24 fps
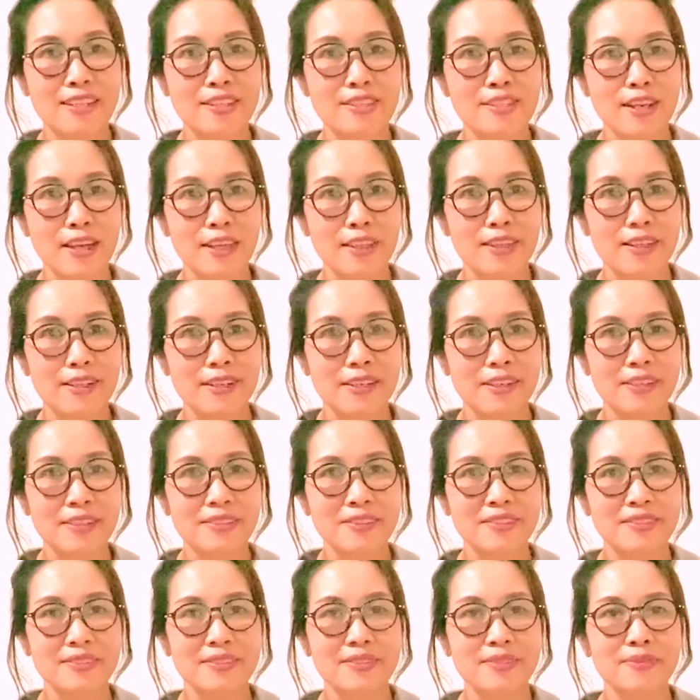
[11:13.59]
each other.
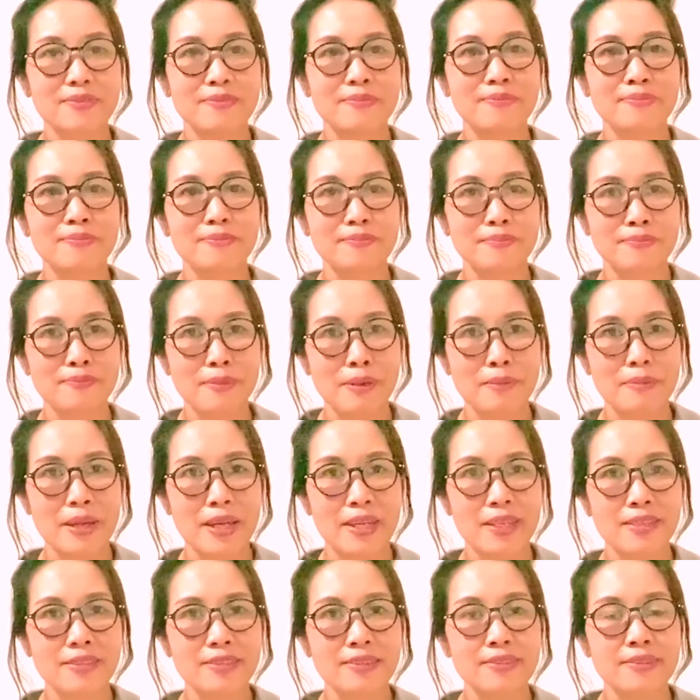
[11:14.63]
Bye-bye.